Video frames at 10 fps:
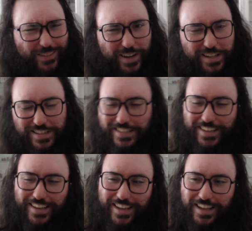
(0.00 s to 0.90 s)
what?
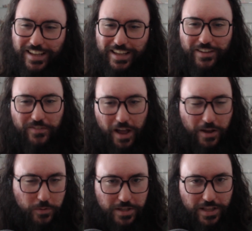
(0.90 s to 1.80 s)
If I
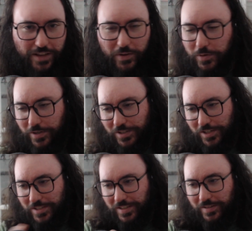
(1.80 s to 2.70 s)
was a thief, I would have
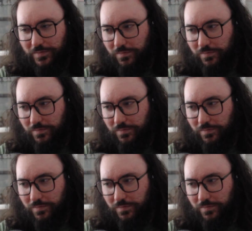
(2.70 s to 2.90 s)
just